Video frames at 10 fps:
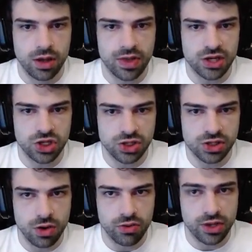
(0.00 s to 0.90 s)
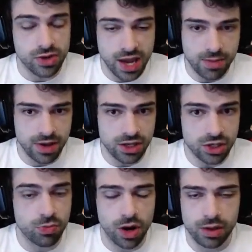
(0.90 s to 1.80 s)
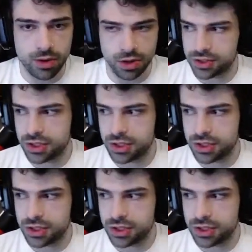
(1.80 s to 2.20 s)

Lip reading: They just know that you came in, you probably murked